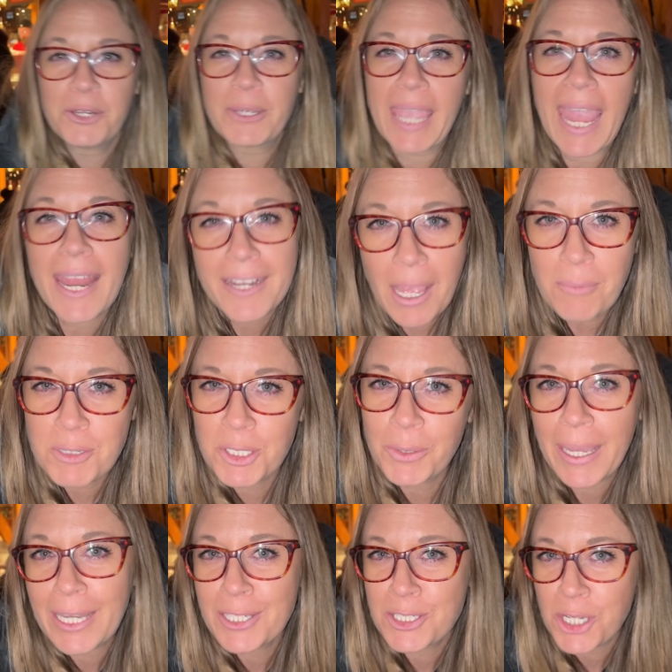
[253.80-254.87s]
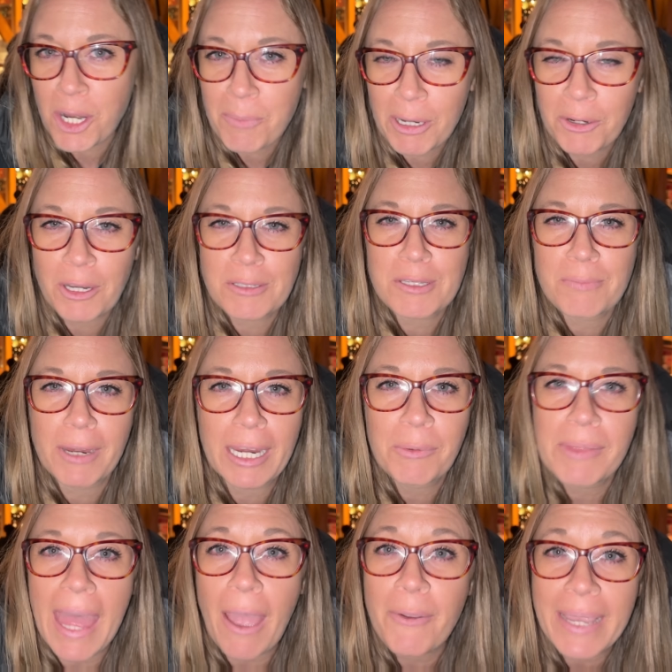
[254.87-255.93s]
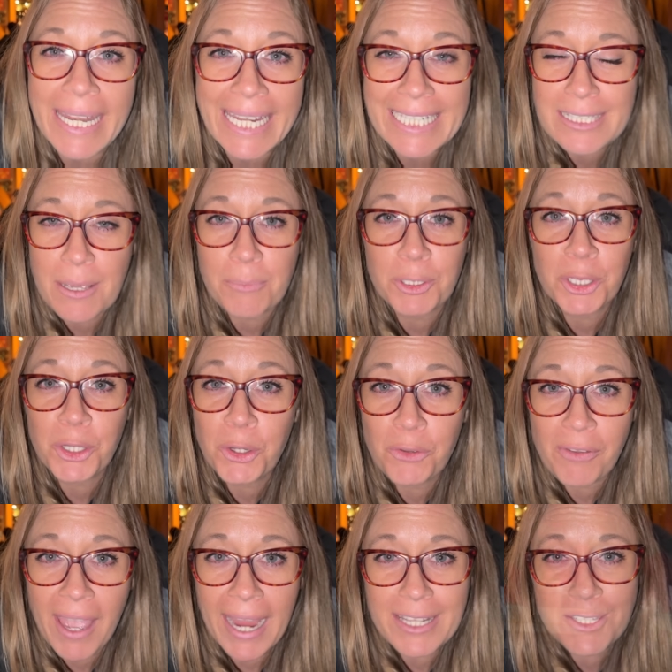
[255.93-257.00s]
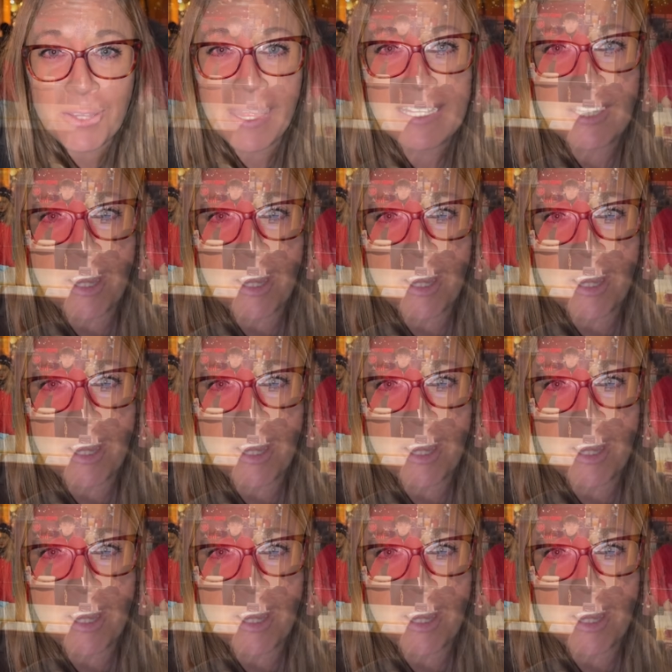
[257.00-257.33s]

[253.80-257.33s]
can't come to a German Christmas market without getting some Glühwein, so that's